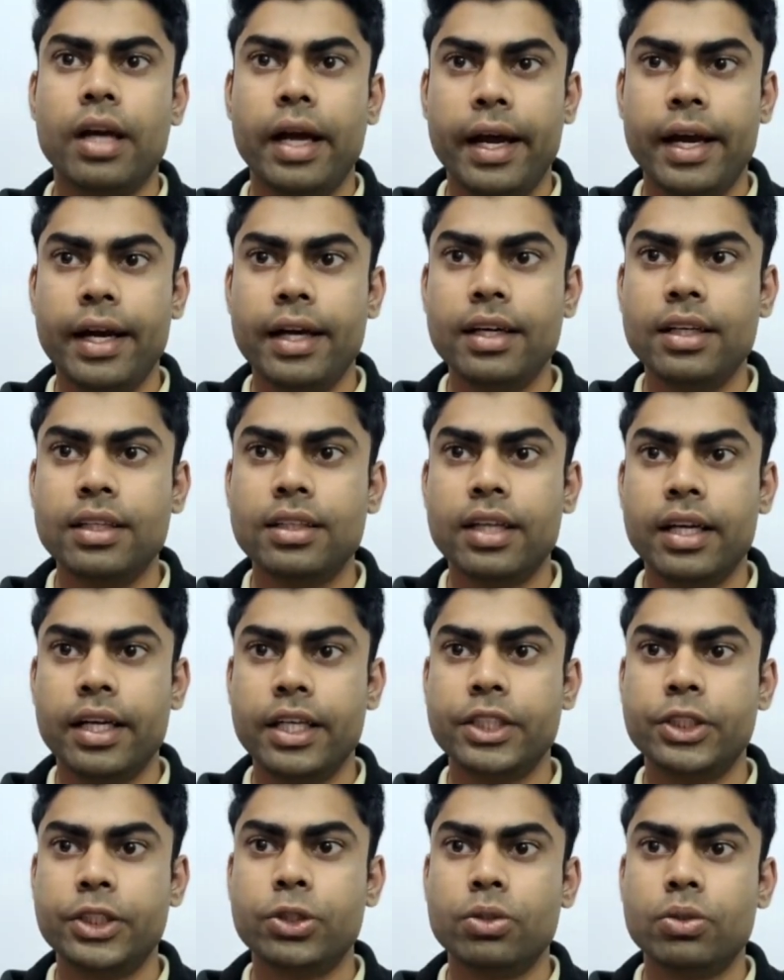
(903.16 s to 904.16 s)
and the
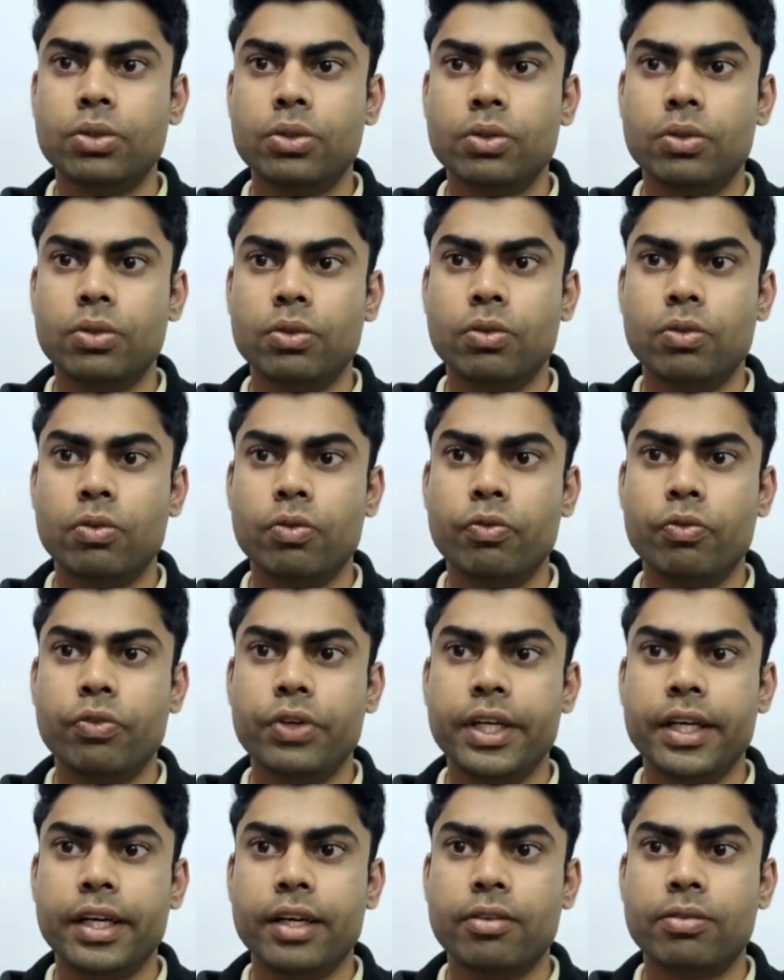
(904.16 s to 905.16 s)
ratio
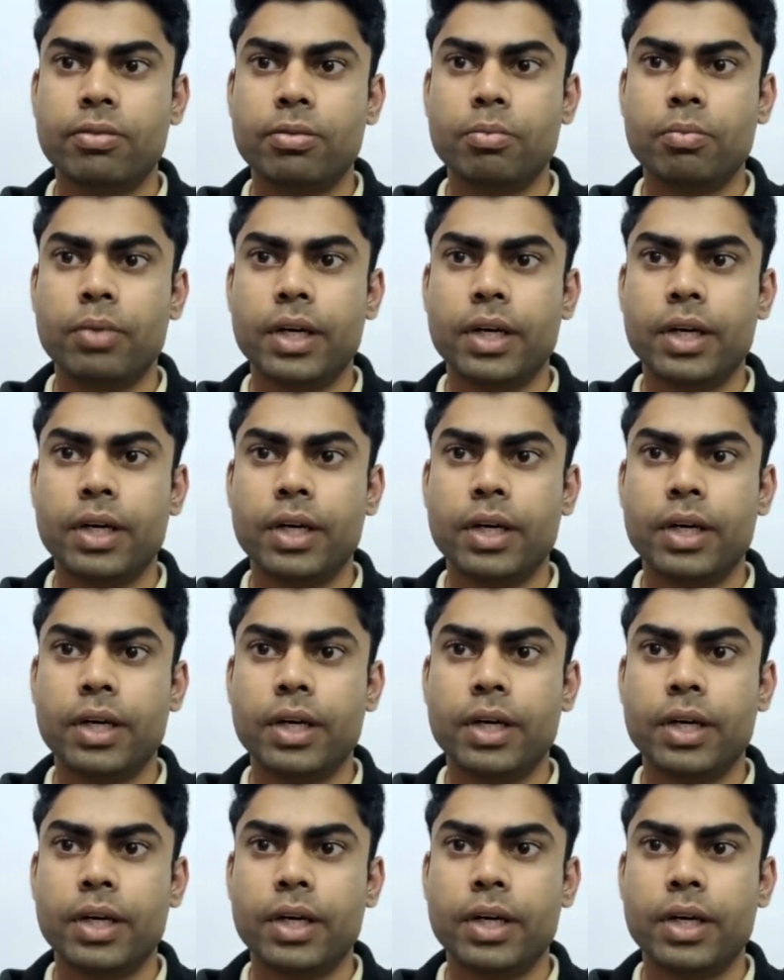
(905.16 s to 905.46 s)
VF